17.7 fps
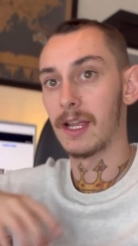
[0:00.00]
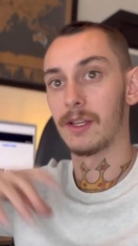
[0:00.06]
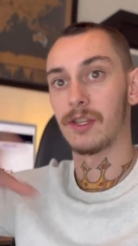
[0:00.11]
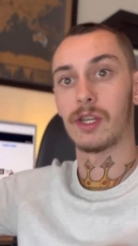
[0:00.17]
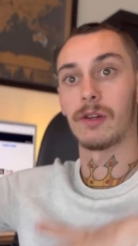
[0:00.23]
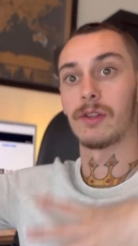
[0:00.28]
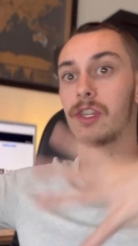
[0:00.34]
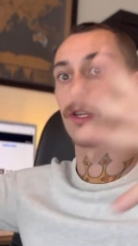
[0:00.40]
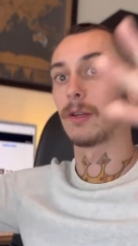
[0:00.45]
So
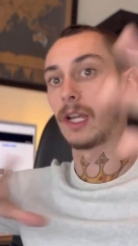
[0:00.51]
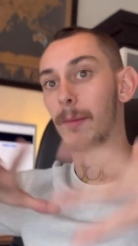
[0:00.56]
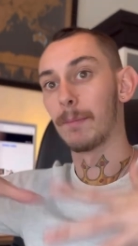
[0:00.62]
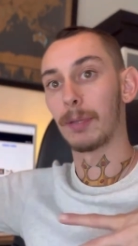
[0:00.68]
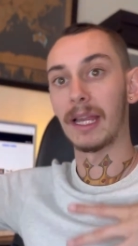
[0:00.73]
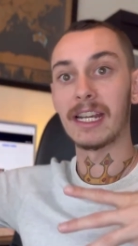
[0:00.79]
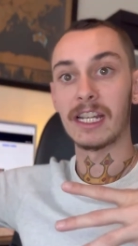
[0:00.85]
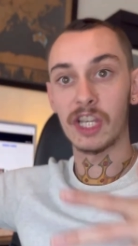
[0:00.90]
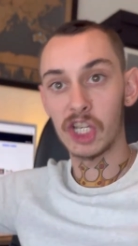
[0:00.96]
it's a
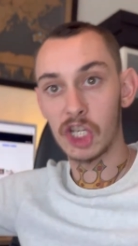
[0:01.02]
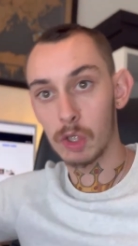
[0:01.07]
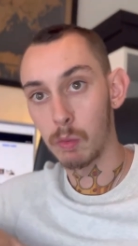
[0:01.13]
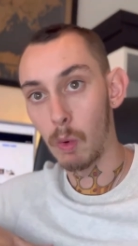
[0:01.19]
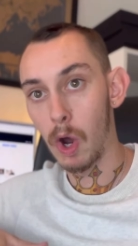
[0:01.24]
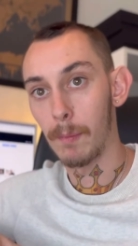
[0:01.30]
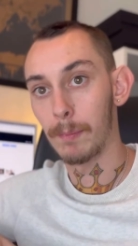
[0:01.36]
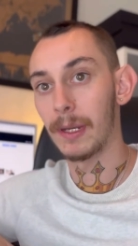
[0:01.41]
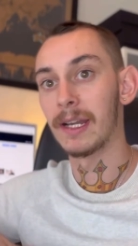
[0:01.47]
complete
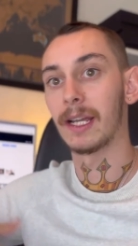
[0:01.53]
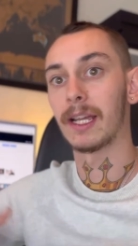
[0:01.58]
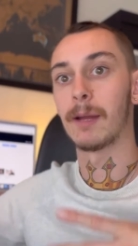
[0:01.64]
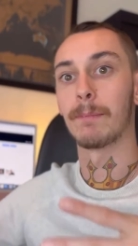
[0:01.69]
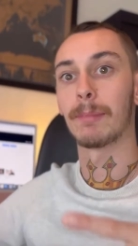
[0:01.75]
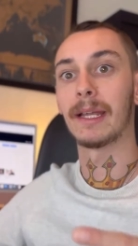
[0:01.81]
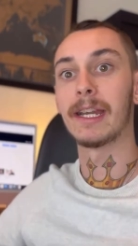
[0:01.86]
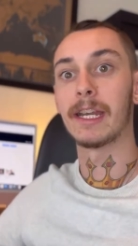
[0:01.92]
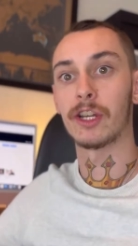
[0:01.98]
swap and a
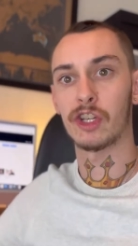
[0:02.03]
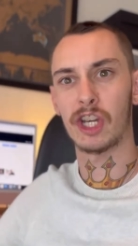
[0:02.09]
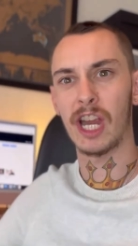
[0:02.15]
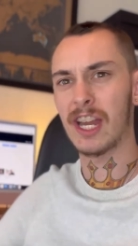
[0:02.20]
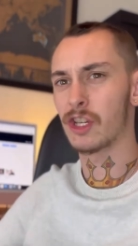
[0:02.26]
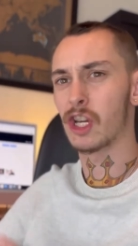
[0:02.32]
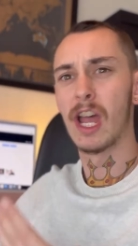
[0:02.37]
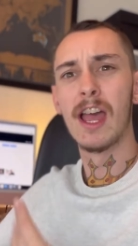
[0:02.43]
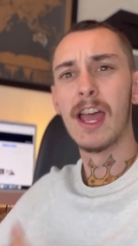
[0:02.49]
complete
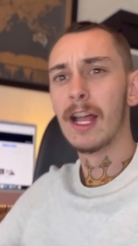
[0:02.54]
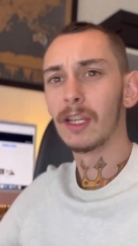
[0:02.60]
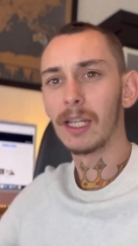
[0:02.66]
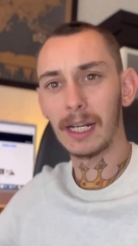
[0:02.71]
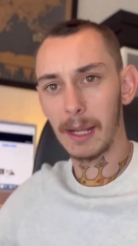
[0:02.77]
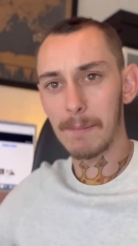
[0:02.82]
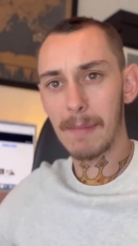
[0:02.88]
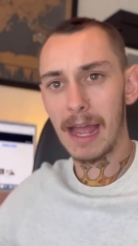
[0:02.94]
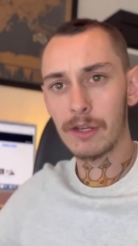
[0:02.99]
exchange. Like
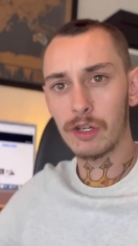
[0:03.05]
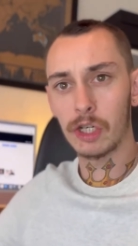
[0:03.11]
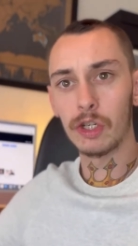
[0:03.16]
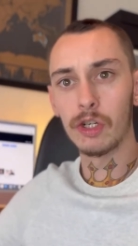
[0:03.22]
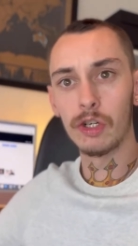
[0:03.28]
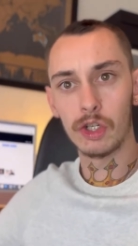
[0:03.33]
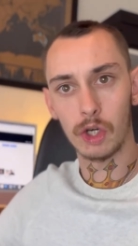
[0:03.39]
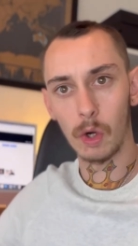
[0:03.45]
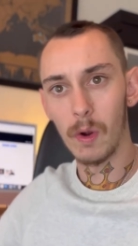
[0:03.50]
imagine you
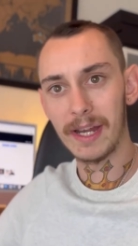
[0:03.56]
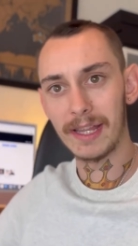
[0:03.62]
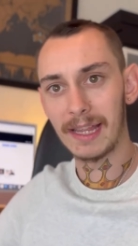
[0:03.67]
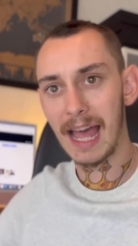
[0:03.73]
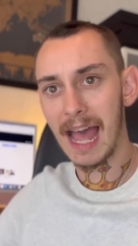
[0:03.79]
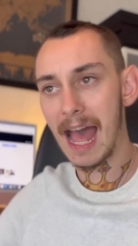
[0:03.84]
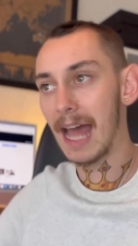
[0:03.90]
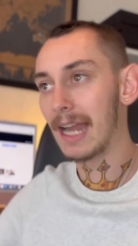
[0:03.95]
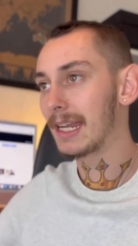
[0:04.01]
join
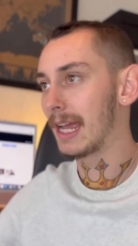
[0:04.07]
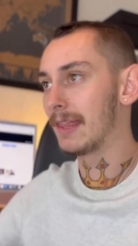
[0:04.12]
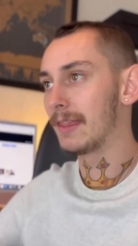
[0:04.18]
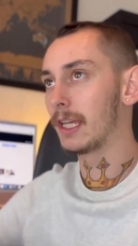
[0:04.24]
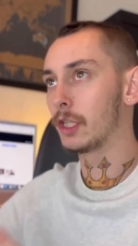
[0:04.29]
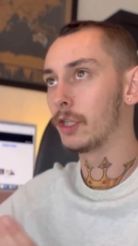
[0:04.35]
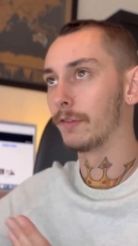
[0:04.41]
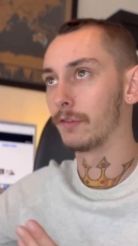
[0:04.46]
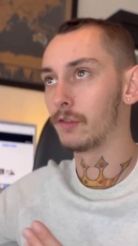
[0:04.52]
that and then
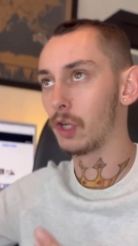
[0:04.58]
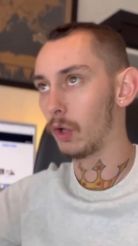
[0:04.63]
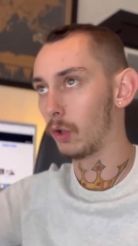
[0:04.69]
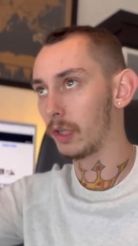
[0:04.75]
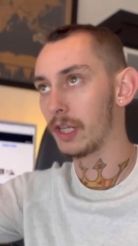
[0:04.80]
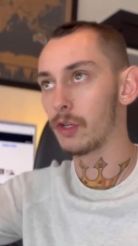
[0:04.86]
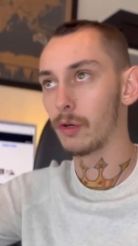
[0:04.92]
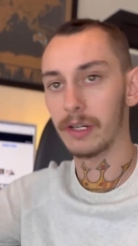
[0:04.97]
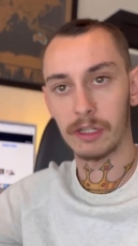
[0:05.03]
you're already
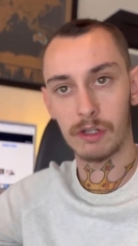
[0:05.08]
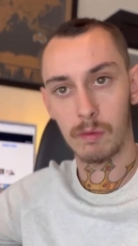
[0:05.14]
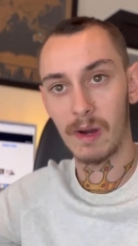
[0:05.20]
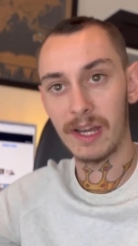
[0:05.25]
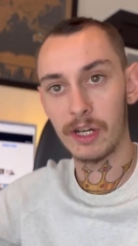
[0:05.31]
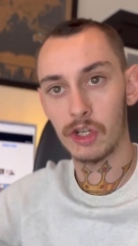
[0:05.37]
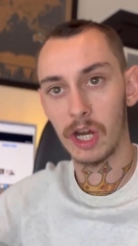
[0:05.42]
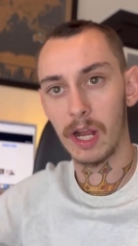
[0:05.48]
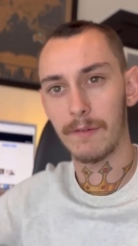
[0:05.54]
doing 20
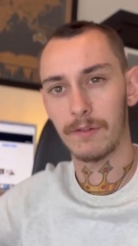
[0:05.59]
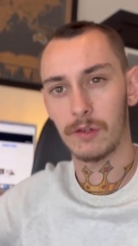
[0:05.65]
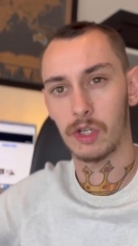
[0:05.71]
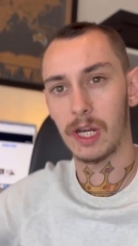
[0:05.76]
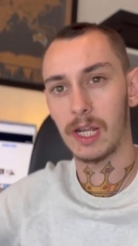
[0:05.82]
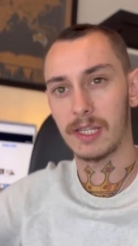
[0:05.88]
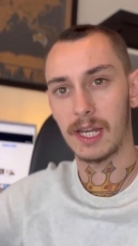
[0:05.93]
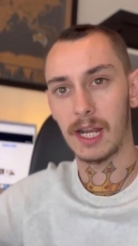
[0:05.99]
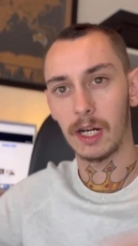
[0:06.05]
Shout for
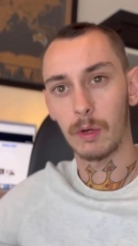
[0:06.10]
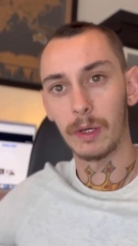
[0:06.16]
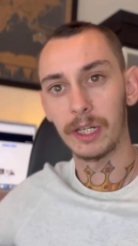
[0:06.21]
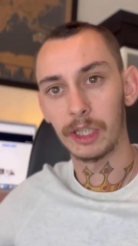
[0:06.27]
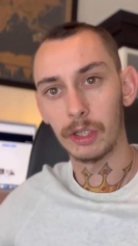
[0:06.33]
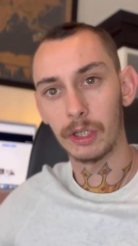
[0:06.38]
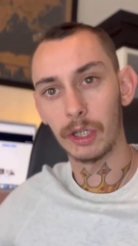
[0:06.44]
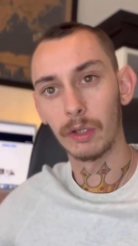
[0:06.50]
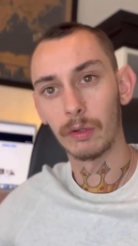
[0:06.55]
Shouts, how quick
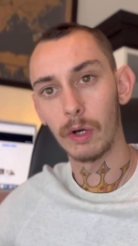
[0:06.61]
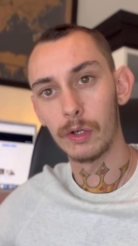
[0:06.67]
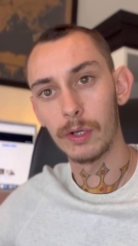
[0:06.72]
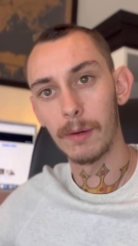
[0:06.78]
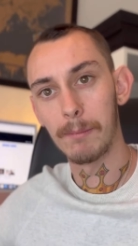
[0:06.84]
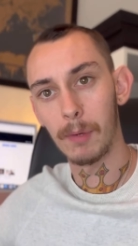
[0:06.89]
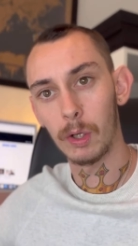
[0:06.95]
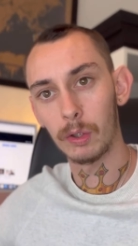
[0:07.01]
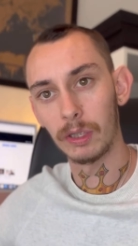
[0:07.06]
you can grow your
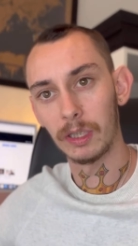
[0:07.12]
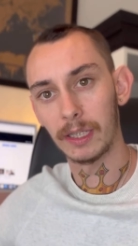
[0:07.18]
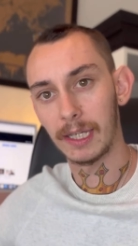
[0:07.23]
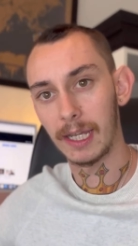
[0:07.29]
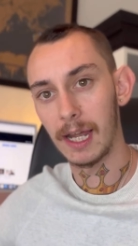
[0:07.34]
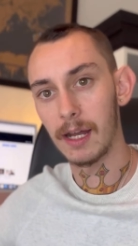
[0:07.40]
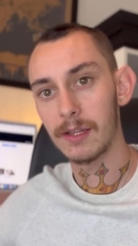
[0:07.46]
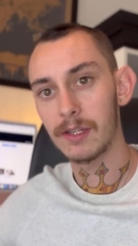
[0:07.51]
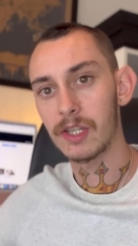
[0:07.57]
model
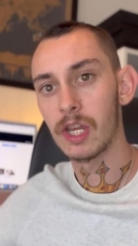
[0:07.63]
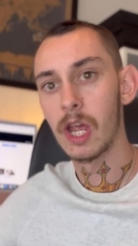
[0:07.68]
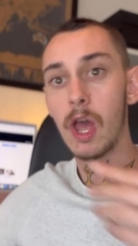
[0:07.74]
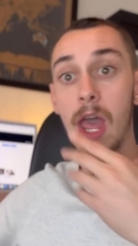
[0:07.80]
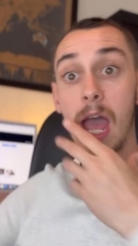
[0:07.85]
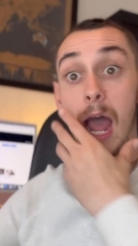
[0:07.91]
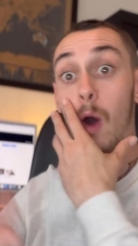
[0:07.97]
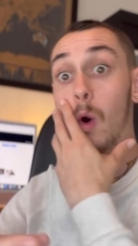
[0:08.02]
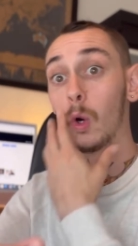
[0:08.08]
accounts.
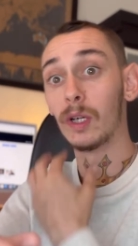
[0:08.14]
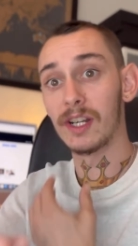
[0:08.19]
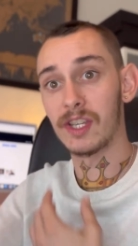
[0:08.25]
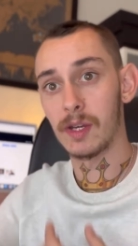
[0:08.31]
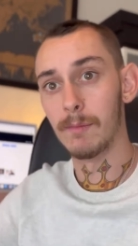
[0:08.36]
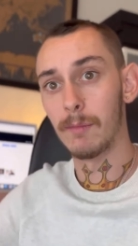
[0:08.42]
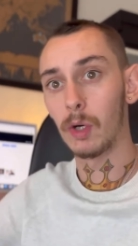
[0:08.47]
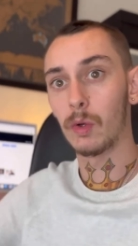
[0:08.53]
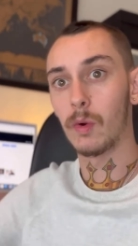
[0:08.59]
Or as a
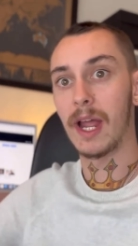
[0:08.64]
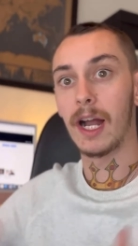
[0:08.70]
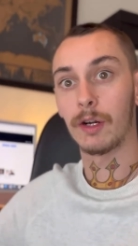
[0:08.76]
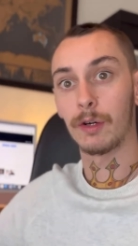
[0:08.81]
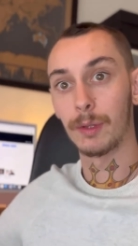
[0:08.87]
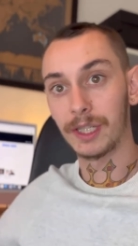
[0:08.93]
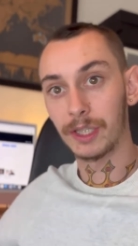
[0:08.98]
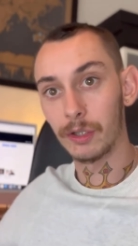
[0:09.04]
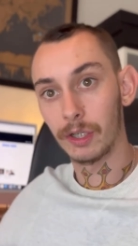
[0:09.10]
model, how
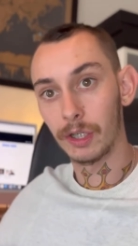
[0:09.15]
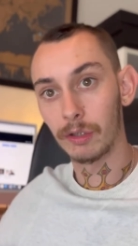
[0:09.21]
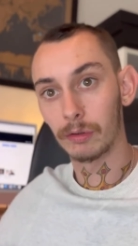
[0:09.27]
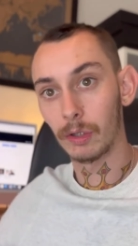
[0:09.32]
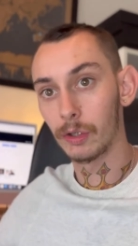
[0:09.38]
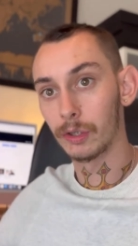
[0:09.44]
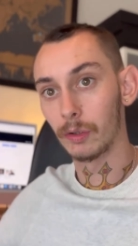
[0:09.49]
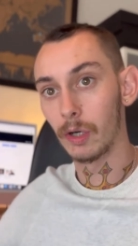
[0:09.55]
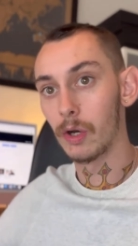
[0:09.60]
quick you can grow
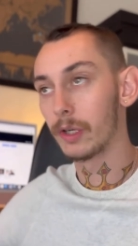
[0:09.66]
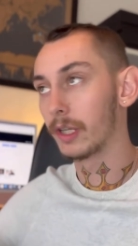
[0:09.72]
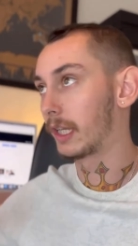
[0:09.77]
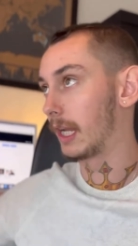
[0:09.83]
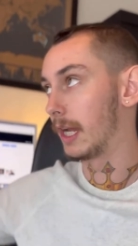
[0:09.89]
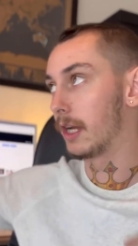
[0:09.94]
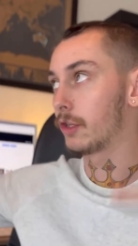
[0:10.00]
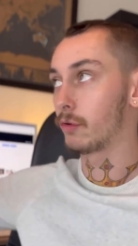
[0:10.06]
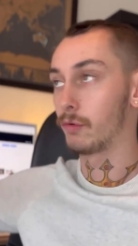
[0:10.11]
your own
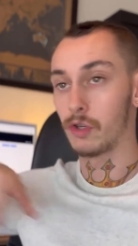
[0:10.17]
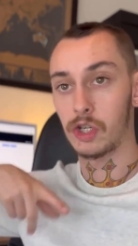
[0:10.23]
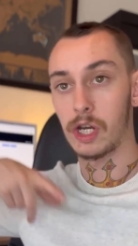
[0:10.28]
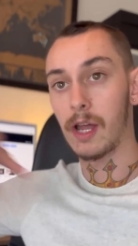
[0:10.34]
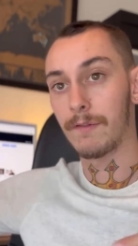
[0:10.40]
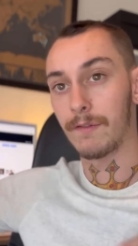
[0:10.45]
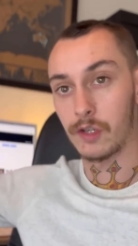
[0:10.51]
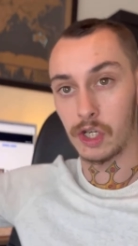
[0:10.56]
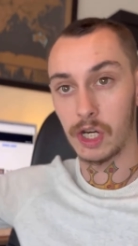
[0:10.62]
account doing
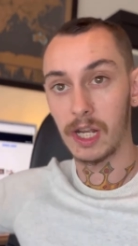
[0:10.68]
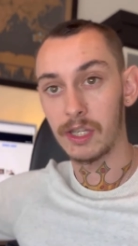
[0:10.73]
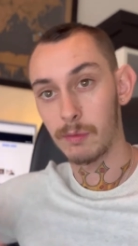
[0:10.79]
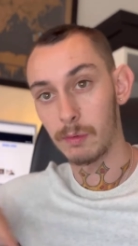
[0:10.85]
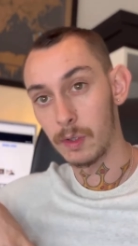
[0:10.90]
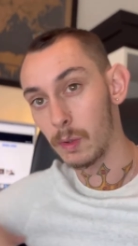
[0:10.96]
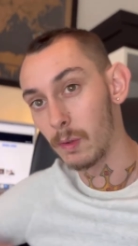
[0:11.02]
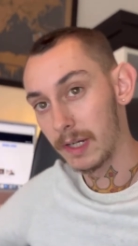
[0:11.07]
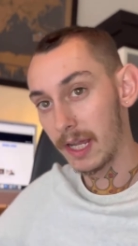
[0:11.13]
Shout for Shouts with
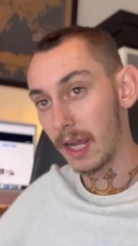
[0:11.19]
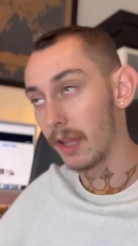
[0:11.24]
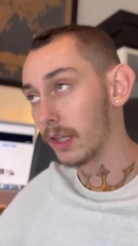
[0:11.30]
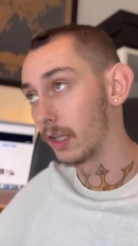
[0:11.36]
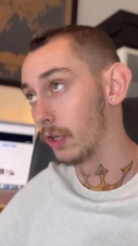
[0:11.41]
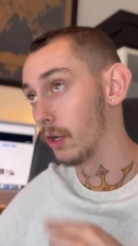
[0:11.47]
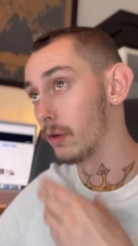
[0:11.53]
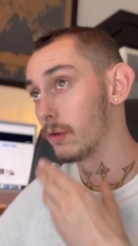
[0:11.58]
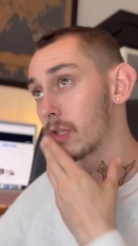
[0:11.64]
20 other
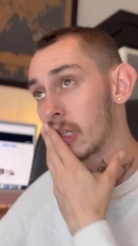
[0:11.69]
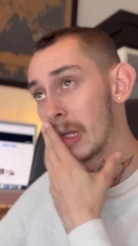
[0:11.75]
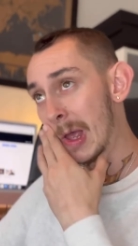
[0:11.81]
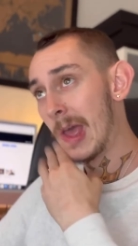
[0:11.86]
girls.